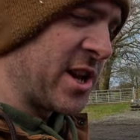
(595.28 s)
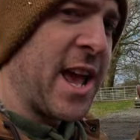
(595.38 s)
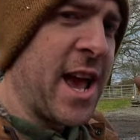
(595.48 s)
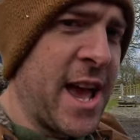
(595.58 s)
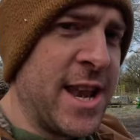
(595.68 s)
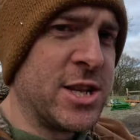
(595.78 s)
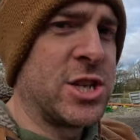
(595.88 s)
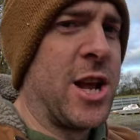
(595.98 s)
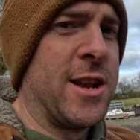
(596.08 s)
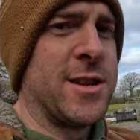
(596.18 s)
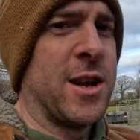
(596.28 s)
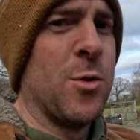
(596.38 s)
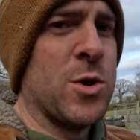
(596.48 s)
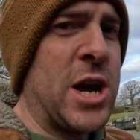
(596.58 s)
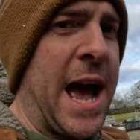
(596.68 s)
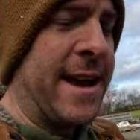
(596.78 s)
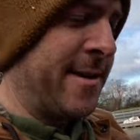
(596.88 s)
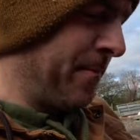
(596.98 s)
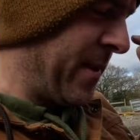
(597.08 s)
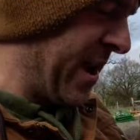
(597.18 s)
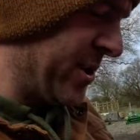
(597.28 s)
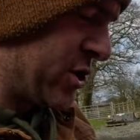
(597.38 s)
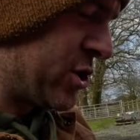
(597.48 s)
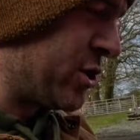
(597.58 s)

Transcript: an instant secure shed. It's